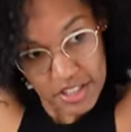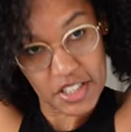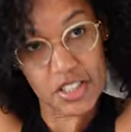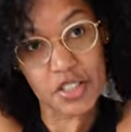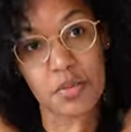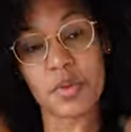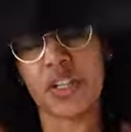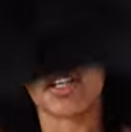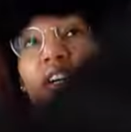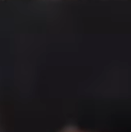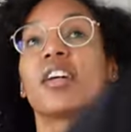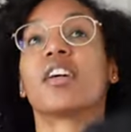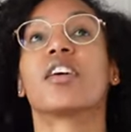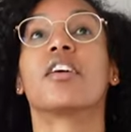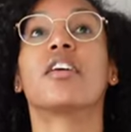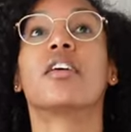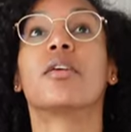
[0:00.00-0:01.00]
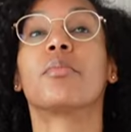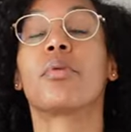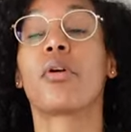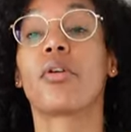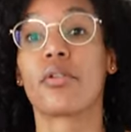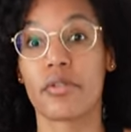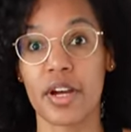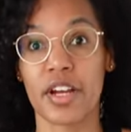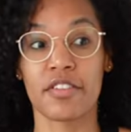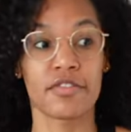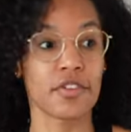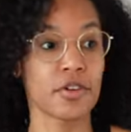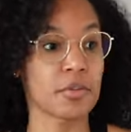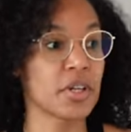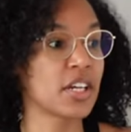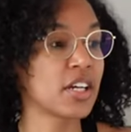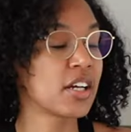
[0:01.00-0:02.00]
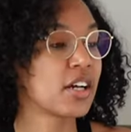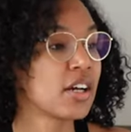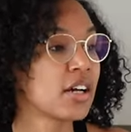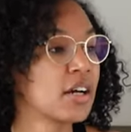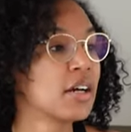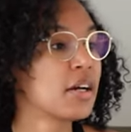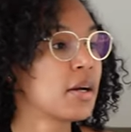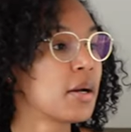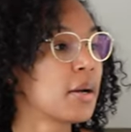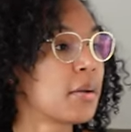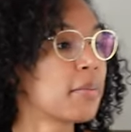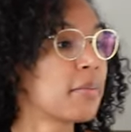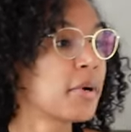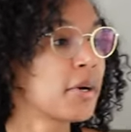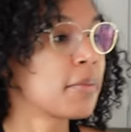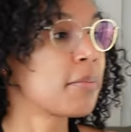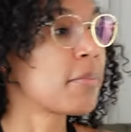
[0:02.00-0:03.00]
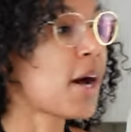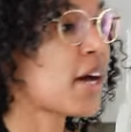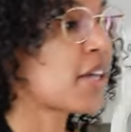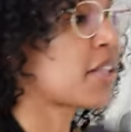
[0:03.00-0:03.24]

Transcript: this week, hooray for me. But by